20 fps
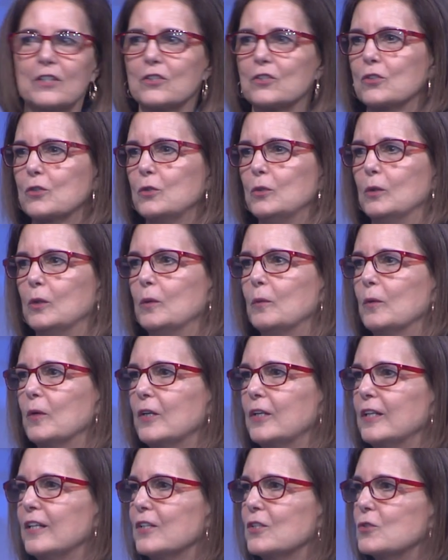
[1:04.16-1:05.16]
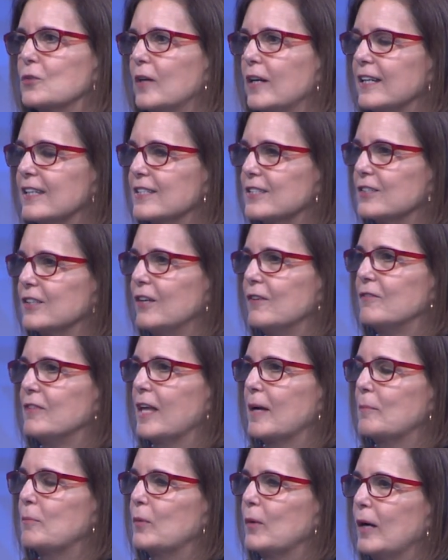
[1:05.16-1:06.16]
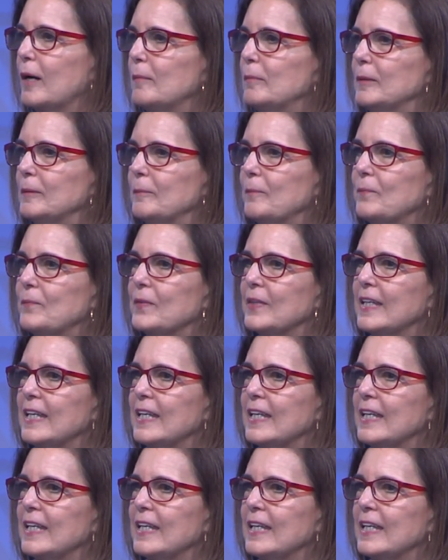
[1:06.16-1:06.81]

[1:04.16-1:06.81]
this cool? We're going to try to solve that problem.